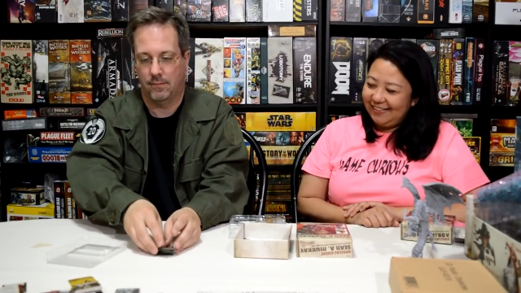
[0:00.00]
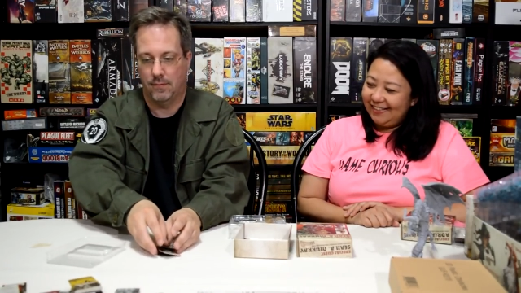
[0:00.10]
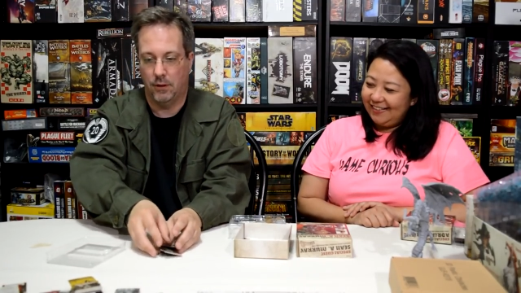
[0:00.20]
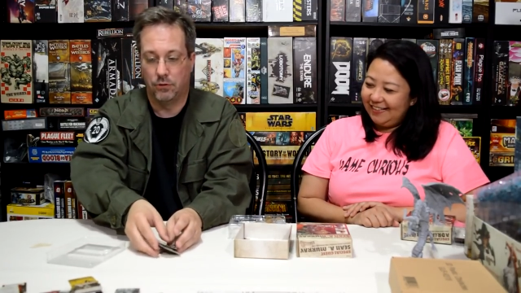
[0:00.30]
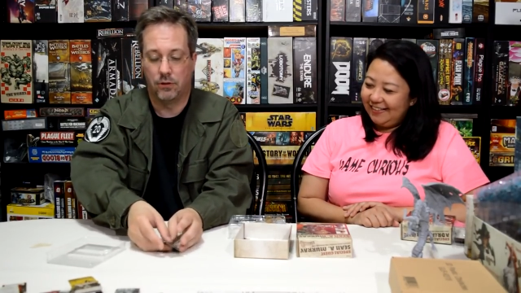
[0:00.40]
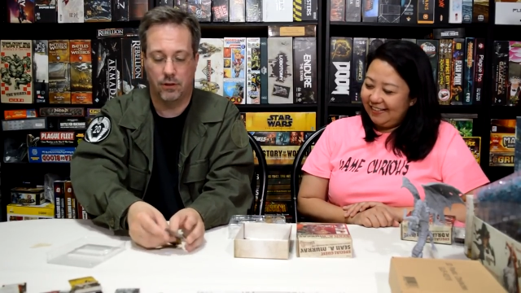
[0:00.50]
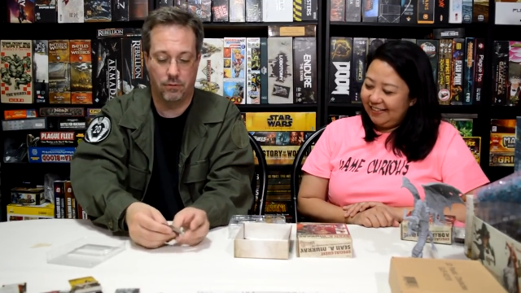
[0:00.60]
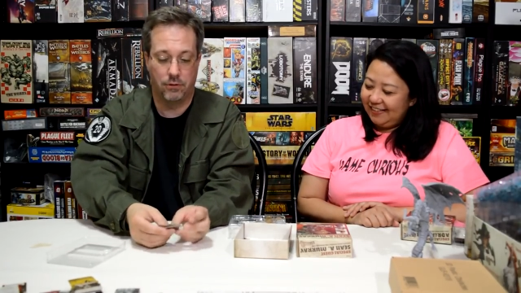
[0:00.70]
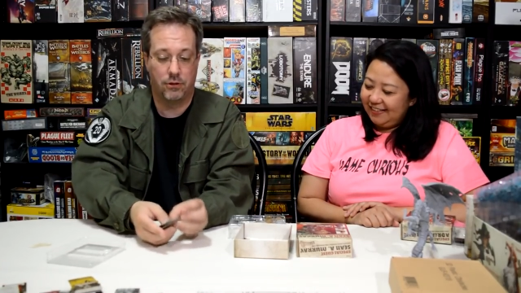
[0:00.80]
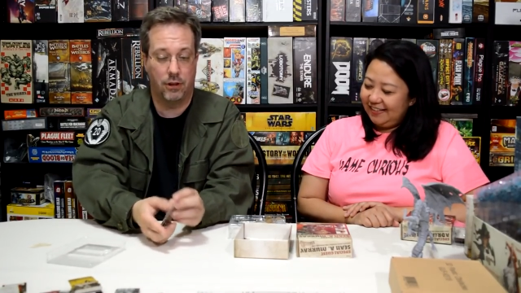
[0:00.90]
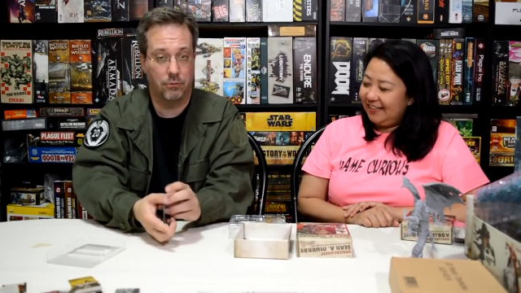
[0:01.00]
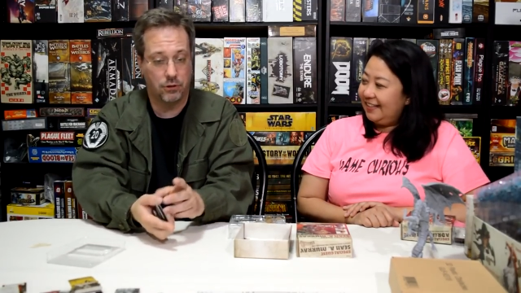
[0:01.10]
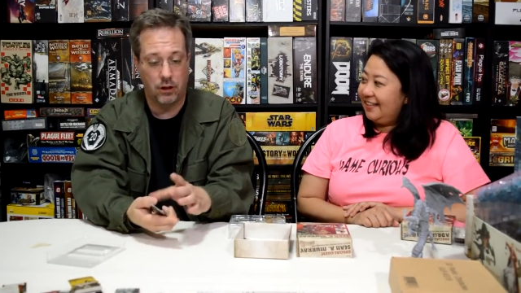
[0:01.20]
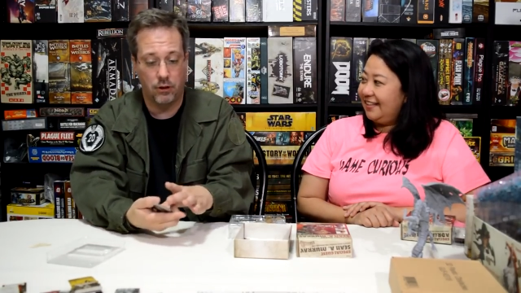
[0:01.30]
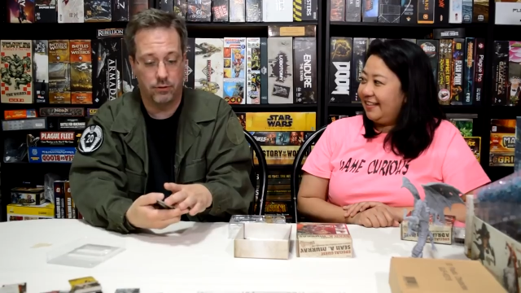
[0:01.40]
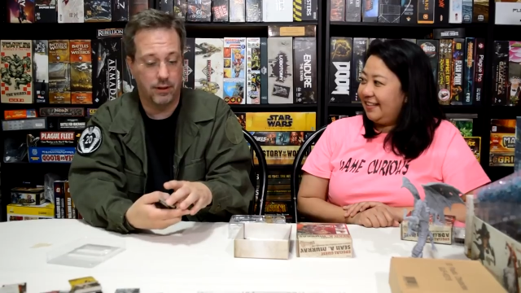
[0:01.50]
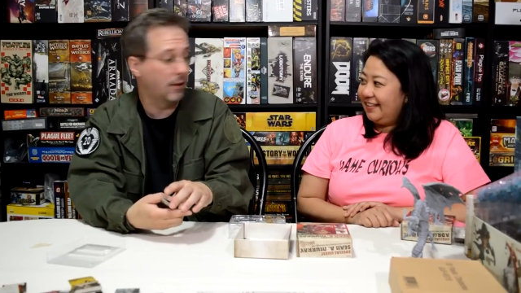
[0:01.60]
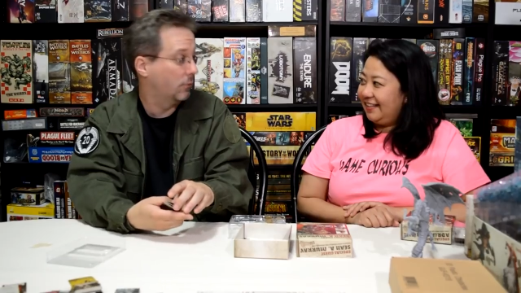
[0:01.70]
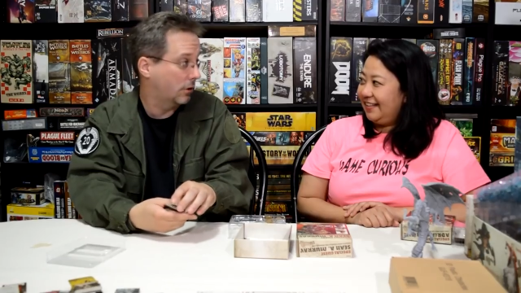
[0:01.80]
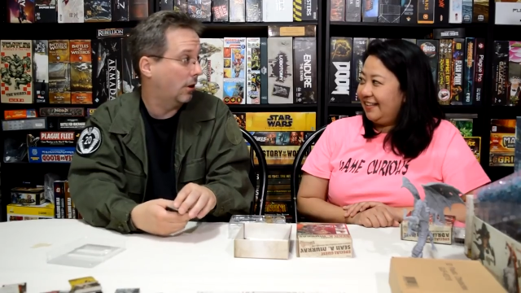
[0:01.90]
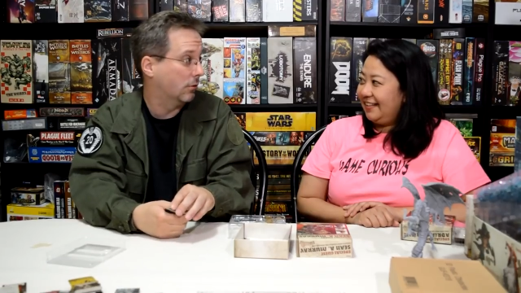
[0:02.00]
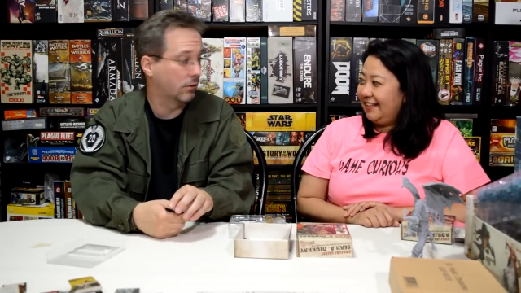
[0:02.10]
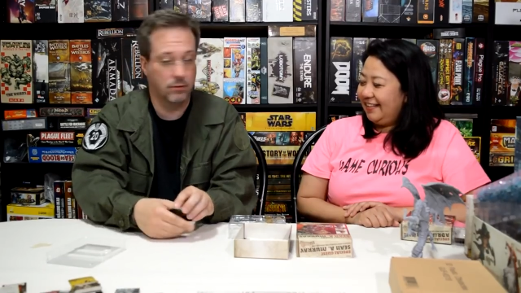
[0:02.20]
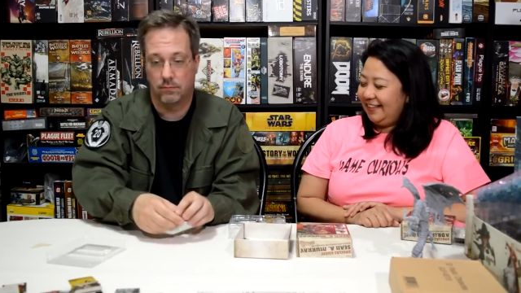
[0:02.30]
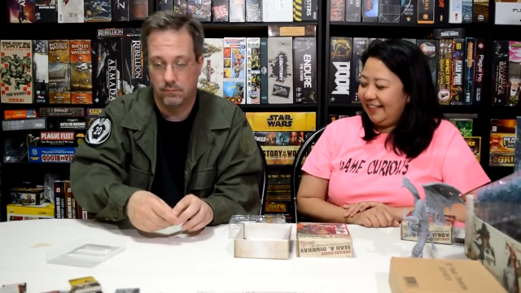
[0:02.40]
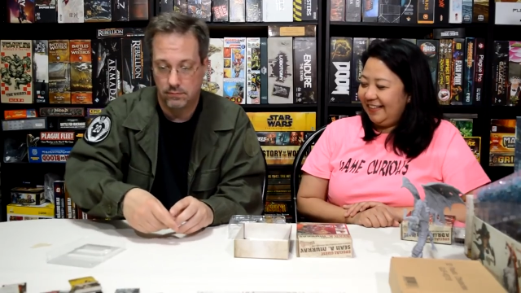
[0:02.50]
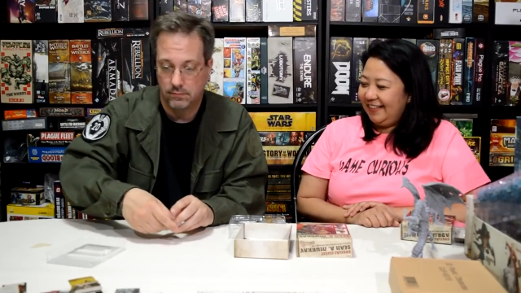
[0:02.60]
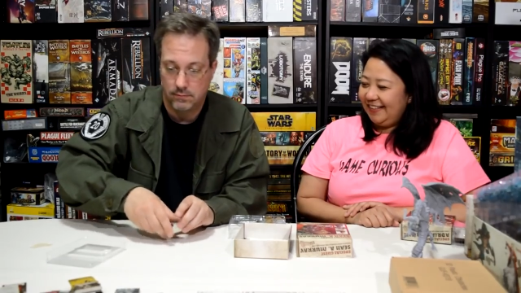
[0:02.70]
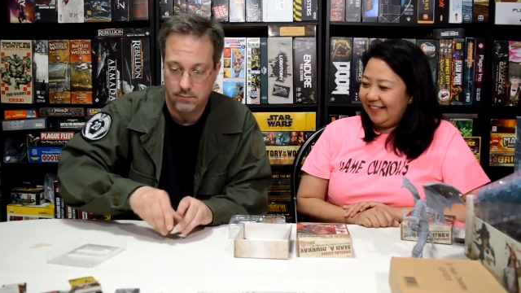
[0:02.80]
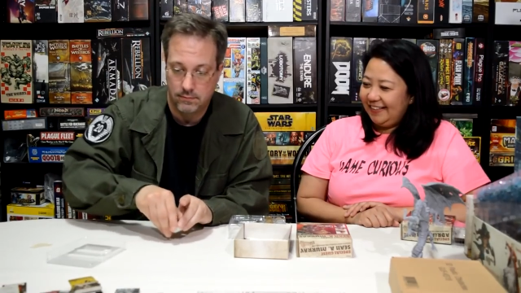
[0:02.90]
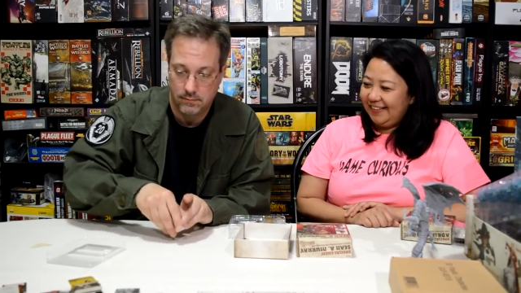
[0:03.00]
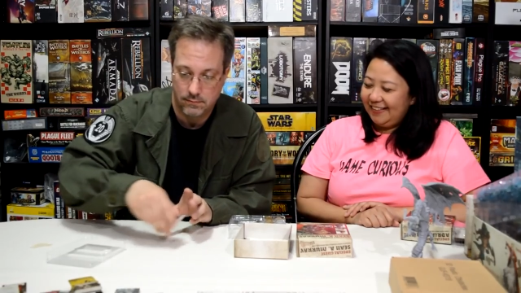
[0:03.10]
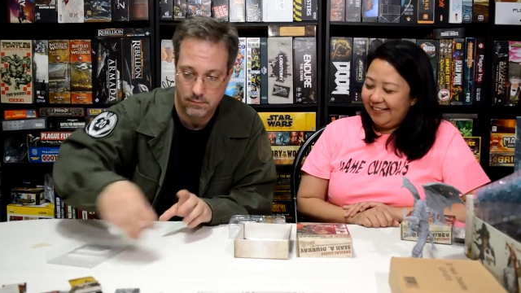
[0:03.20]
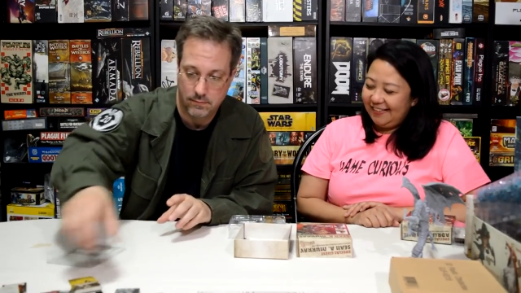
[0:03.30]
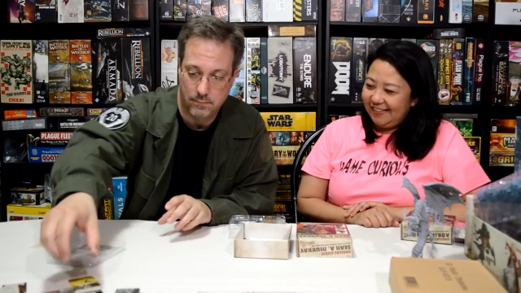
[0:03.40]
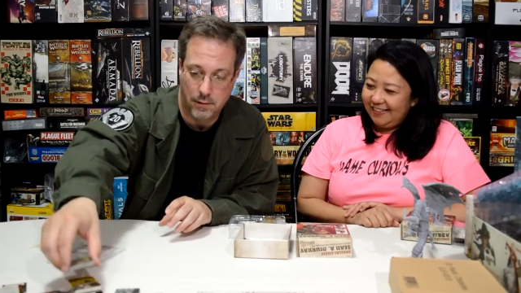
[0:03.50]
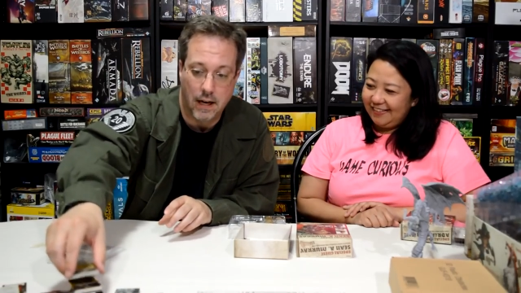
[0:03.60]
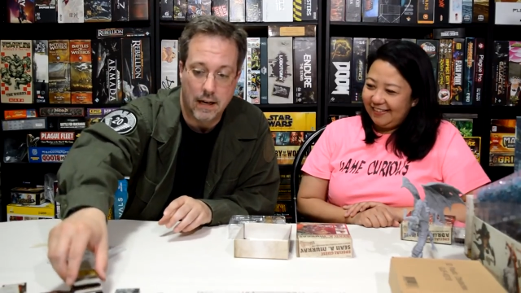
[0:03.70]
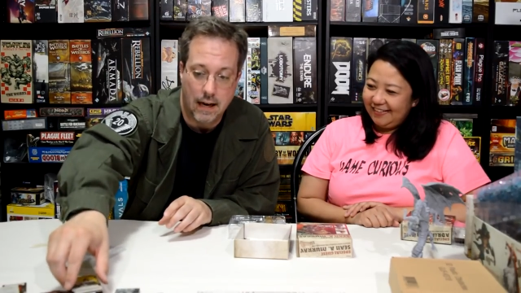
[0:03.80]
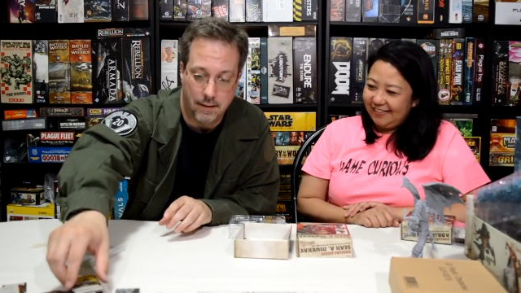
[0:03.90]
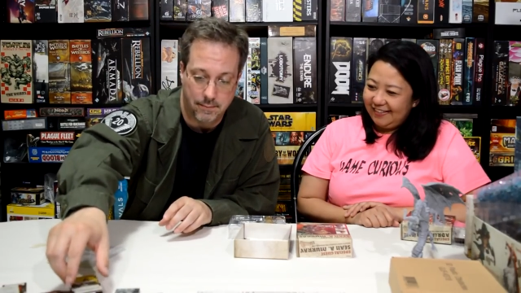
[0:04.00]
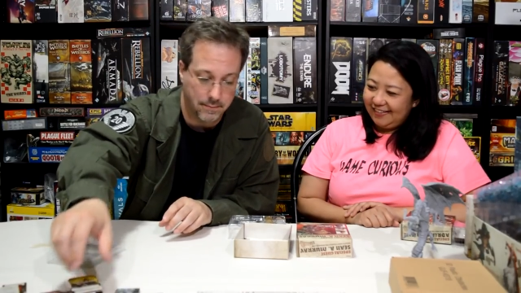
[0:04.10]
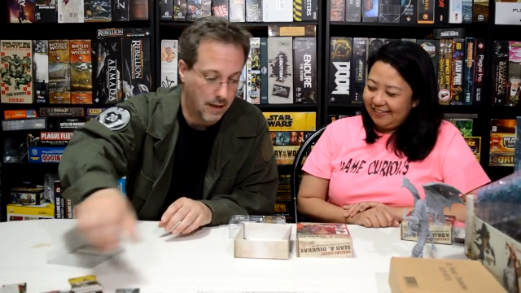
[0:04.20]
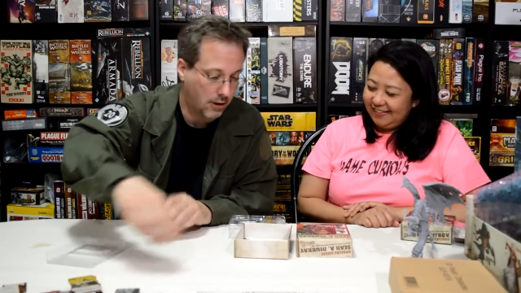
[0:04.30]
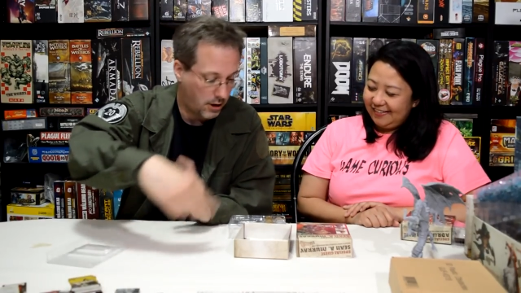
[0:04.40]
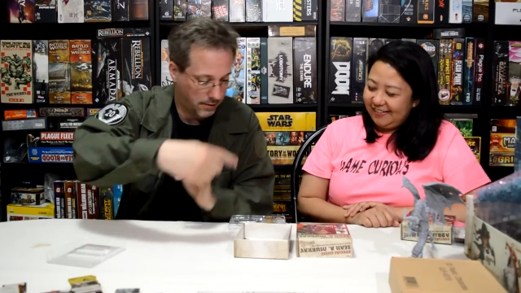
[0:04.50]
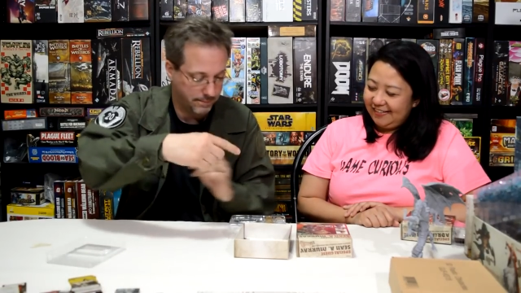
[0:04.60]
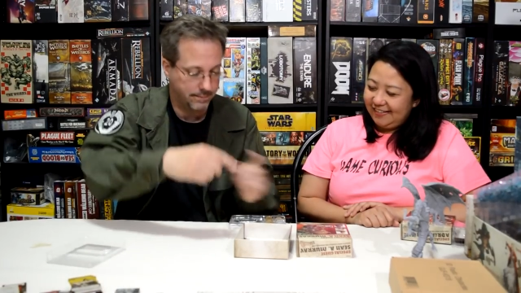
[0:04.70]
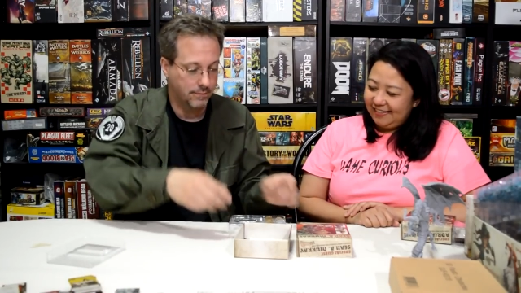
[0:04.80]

Speaker 1: It was, it was, it was close there. It was close. But I got him. I caught him.